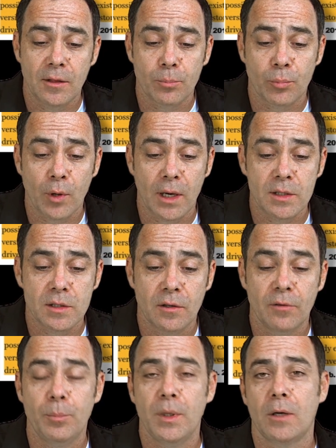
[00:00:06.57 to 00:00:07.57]
the price
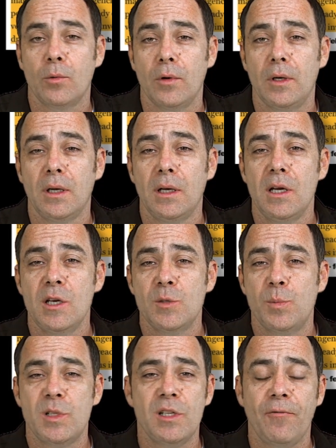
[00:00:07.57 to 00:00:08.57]
of Bitcoin.
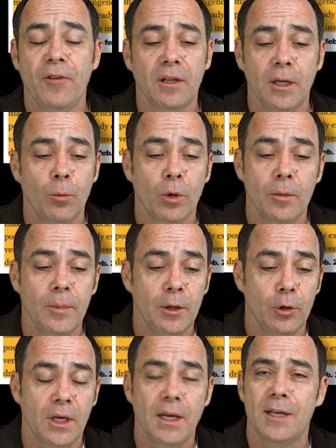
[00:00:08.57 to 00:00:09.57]
Specifically, we're going to be
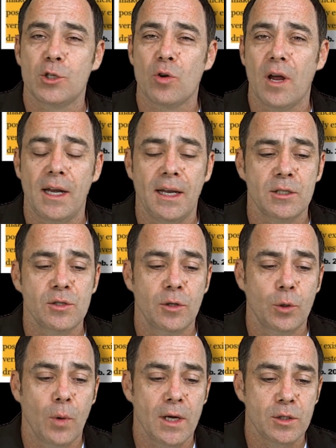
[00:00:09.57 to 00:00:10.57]
looking at trying to answer the
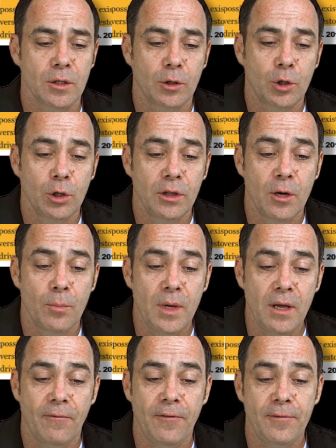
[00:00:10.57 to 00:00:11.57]
question, could there
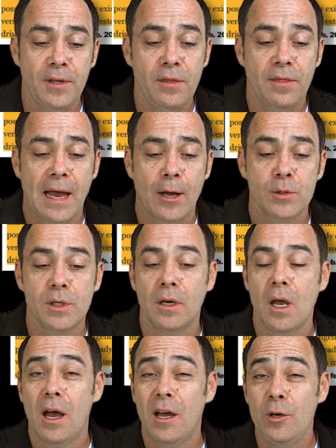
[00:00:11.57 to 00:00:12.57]
be a $50,000,
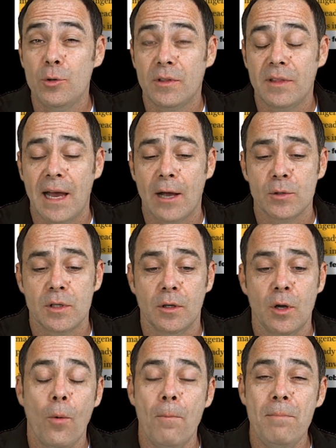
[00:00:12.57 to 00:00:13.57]

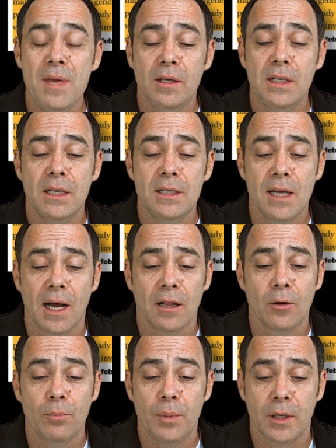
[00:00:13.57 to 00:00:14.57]
$100,000, or $1 million
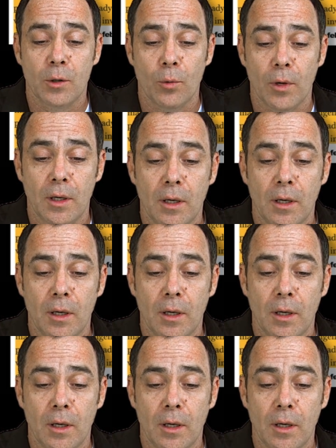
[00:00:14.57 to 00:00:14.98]
Bitcoin?